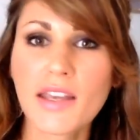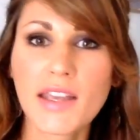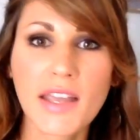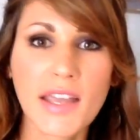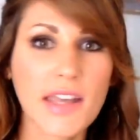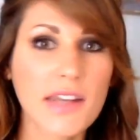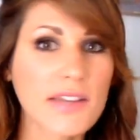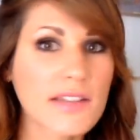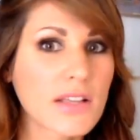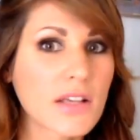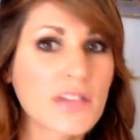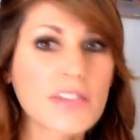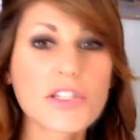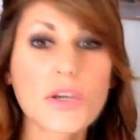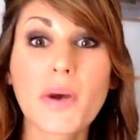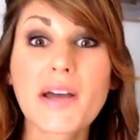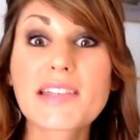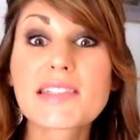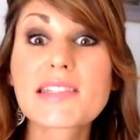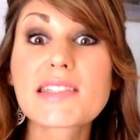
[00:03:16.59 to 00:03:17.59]
it is
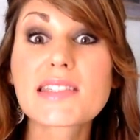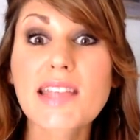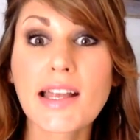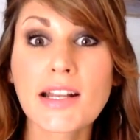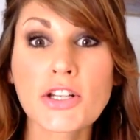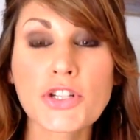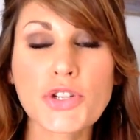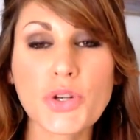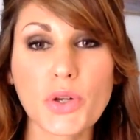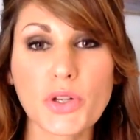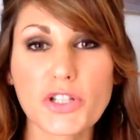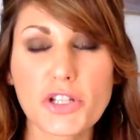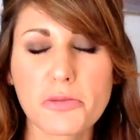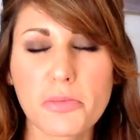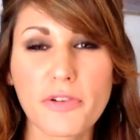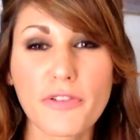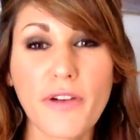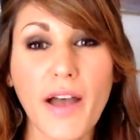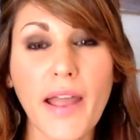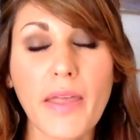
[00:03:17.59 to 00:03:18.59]
also essential to
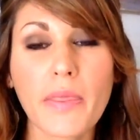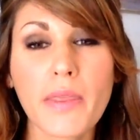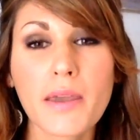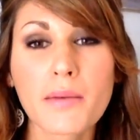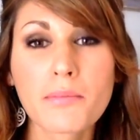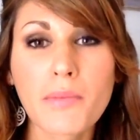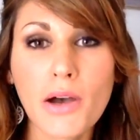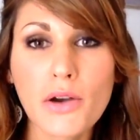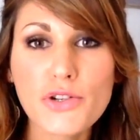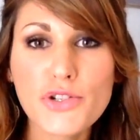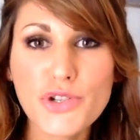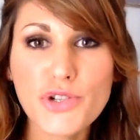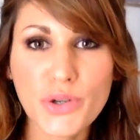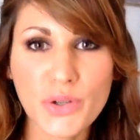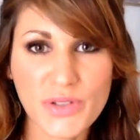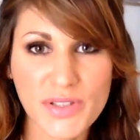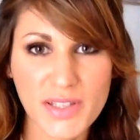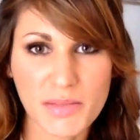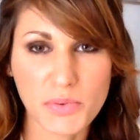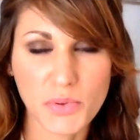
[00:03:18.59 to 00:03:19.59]
provide the
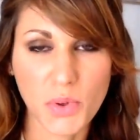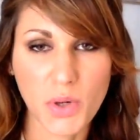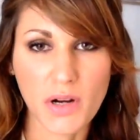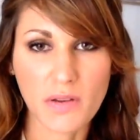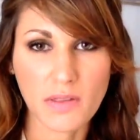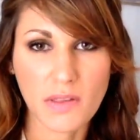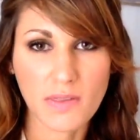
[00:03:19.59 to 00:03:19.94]
emotional support